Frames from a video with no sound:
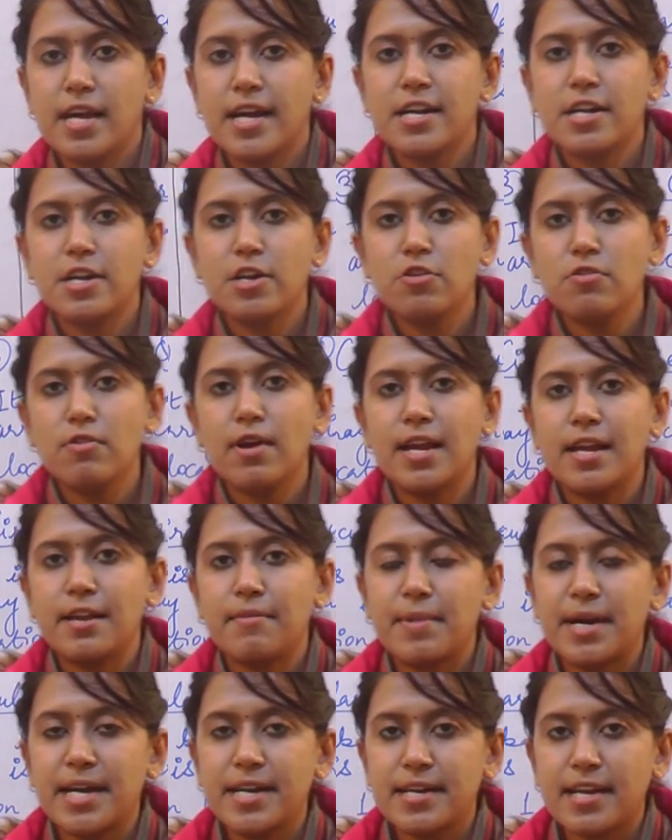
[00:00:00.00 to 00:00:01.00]
that new
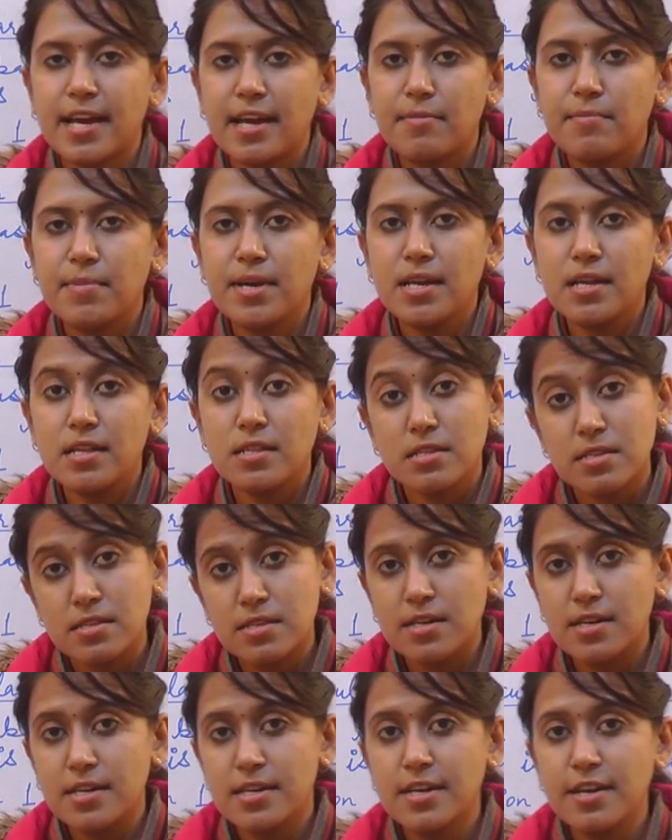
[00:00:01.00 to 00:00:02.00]
element can be
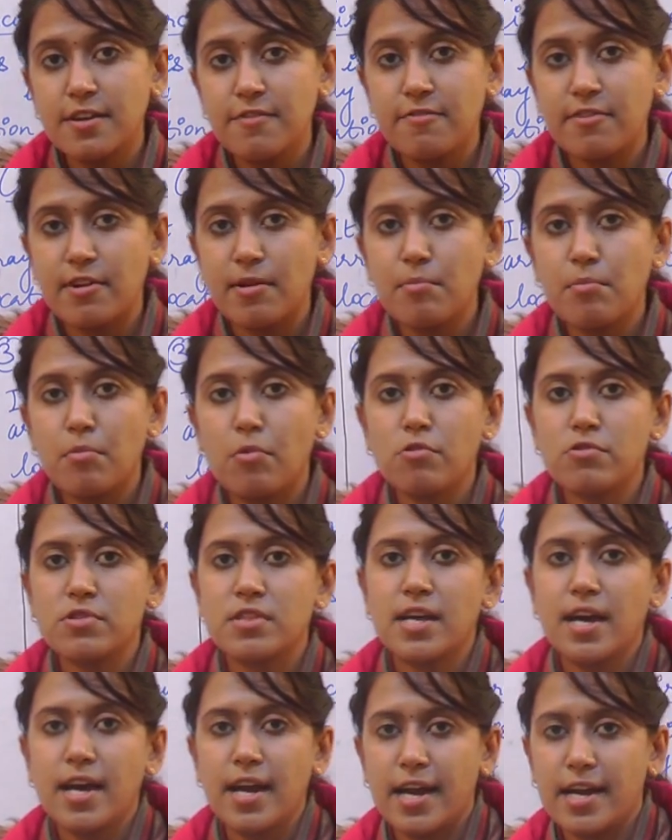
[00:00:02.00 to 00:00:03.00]
inserted from
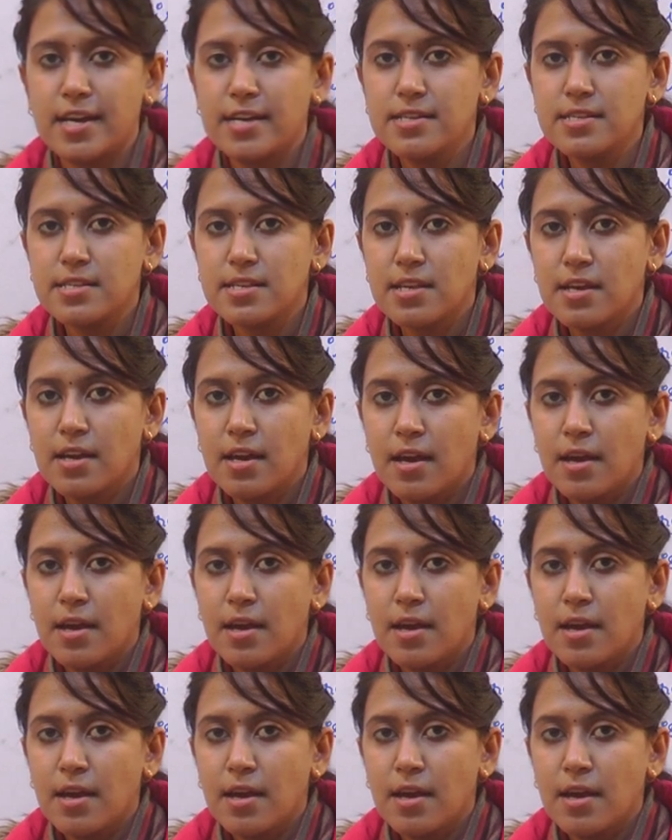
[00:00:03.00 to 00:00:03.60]
both the ends,